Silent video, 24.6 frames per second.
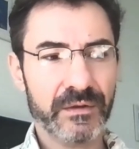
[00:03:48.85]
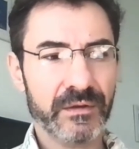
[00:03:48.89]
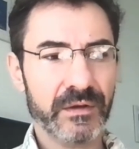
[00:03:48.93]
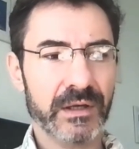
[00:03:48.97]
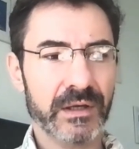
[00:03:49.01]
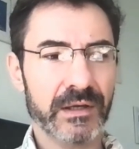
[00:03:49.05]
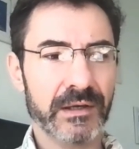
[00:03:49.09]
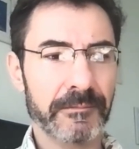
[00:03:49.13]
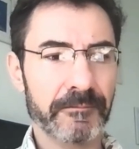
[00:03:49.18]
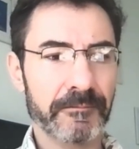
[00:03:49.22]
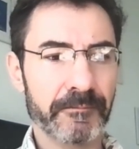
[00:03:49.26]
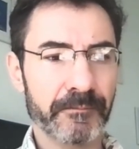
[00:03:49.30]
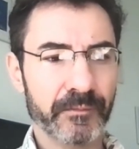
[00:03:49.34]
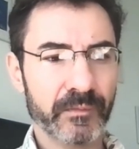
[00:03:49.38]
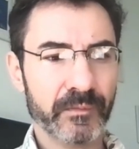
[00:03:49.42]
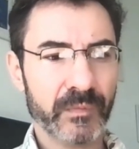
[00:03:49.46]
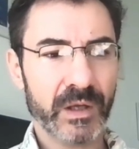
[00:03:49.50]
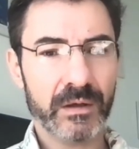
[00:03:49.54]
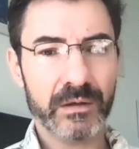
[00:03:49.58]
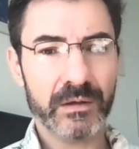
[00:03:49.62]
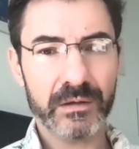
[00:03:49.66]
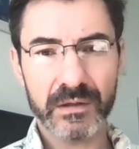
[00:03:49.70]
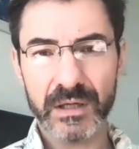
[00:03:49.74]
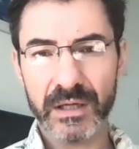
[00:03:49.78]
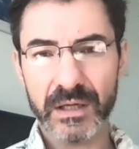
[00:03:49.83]

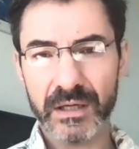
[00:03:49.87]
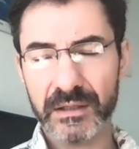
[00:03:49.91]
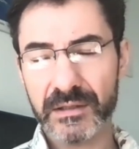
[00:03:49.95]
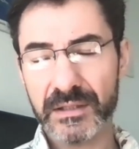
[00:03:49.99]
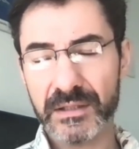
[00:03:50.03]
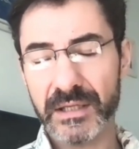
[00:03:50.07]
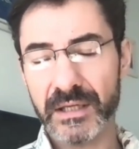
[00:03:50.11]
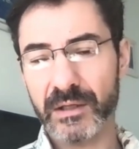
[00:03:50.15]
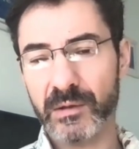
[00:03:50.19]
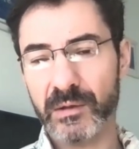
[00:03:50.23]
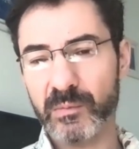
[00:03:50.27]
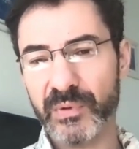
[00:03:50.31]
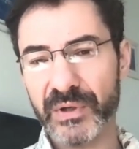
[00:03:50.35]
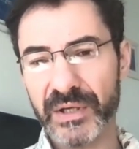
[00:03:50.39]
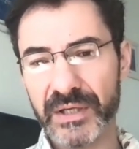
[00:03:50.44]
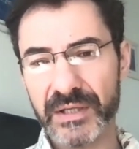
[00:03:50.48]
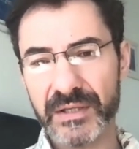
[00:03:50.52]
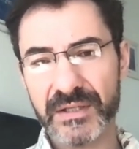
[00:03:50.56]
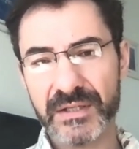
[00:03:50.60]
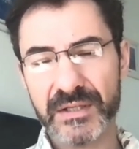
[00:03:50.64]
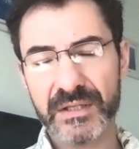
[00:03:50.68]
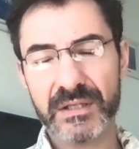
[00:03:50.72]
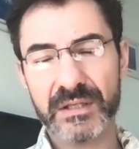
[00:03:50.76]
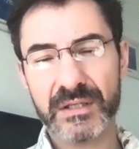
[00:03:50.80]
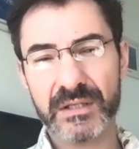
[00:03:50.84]
Dale
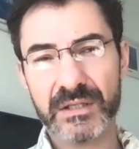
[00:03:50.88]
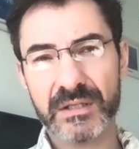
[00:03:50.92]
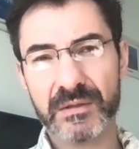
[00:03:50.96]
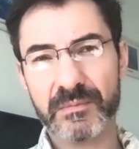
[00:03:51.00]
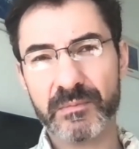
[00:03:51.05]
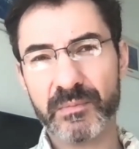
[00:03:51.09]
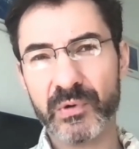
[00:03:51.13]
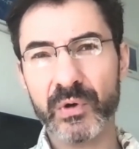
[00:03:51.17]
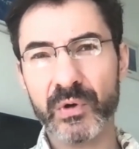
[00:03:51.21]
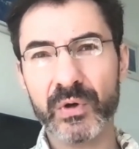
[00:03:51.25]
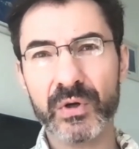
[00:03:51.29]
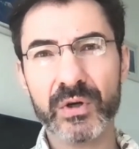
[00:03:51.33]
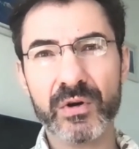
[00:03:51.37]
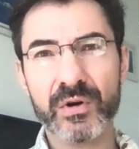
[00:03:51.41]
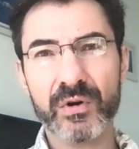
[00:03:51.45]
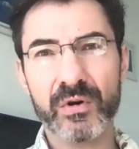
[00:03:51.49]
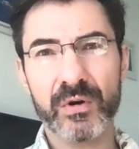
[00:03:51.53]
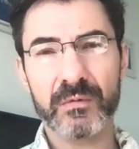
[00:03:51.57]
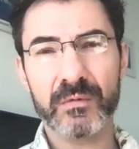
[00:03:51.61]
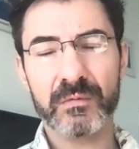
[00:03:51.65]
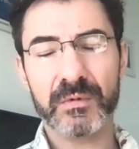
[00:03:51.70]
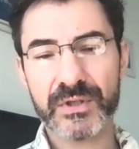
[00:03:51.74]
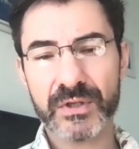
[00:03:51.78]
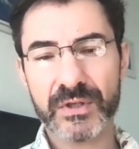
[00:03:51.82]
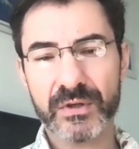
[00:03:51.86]
Bredesen's
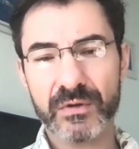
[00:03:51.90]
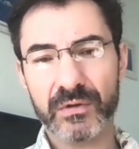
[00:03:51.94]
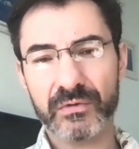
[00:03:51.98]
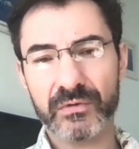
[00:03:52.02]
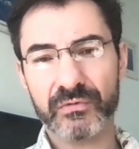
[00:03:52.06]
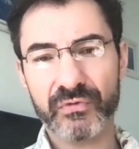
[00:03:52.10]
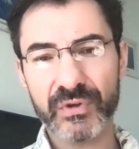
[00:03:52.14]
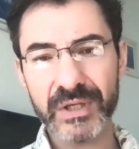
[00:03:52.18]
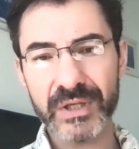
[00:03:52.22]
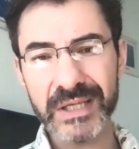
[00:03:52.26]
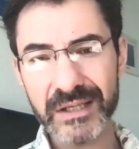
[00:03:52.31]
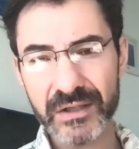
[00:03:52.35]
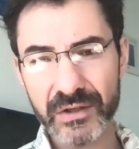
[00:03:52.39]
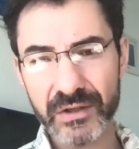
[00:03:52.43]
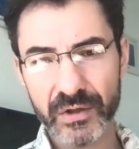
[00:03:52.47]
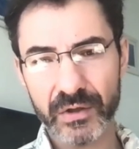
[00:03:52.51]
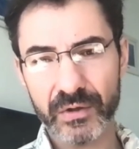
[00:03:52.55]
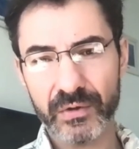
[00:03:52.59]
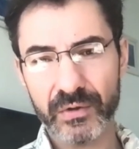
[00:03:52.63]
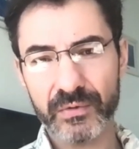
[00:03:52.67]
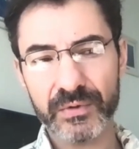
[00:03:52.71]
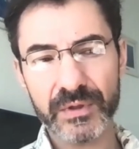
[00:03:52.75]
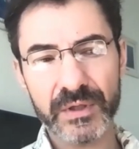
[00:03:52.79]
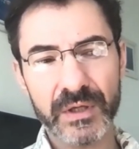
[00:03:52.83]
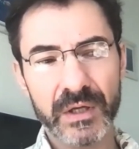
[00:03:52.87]
protocol, what's called
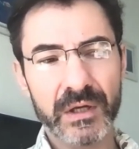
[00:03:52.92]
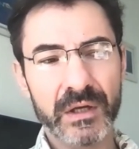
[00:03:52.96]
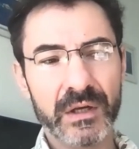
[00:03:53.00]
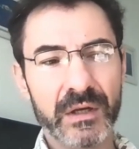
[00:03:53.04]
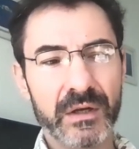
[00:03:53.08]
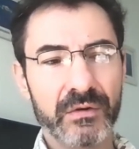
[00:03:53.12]
PreCODE,